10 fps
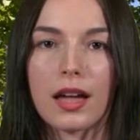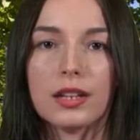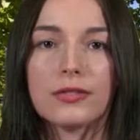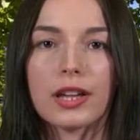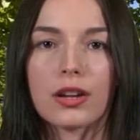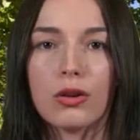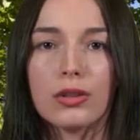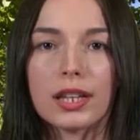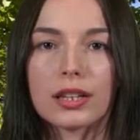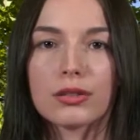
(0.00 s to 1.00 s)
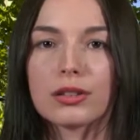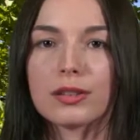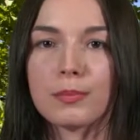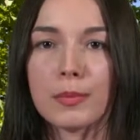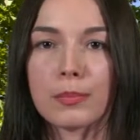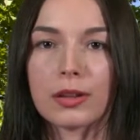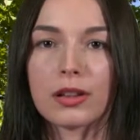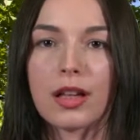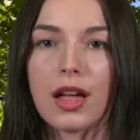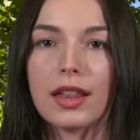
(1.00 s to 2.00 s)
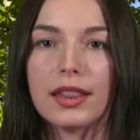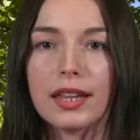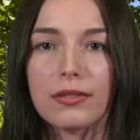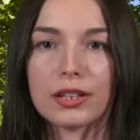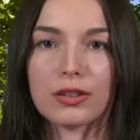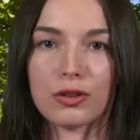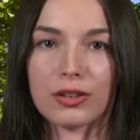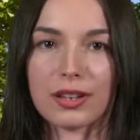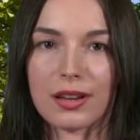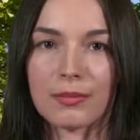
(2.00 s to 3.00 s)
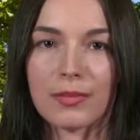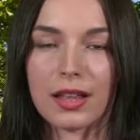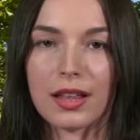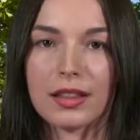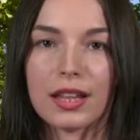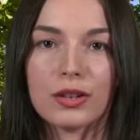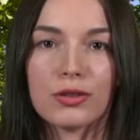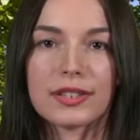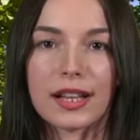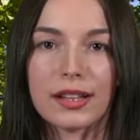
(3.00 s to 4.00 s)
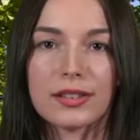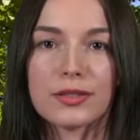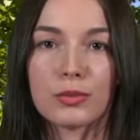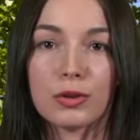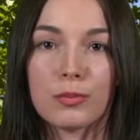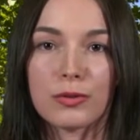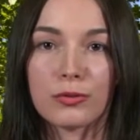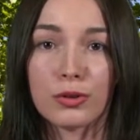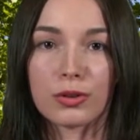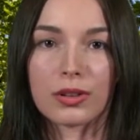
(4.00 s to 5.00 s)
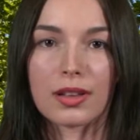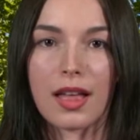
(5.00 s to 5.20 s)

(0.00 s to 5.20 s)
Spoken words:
And if I only included people living in Rotterdam, then the results wouldn't be full,